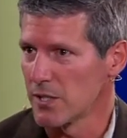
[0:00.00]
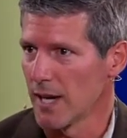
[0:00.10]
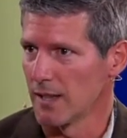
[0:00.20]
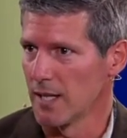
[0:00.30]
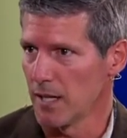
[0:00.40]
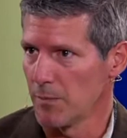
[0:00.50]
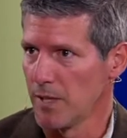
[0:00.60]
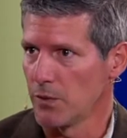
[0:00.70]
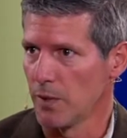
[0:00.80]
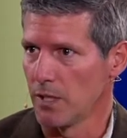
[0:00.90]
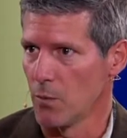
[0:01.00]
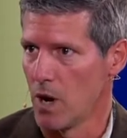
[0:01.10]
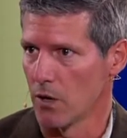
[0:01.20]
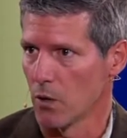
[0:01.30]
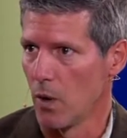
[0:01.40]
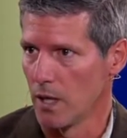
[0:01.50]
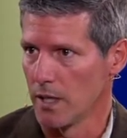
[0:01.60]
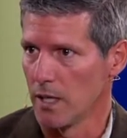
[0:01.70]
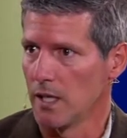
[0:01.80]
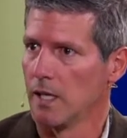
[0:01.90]
that link between water
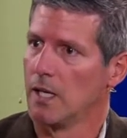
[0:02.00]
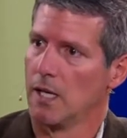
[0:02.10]
quality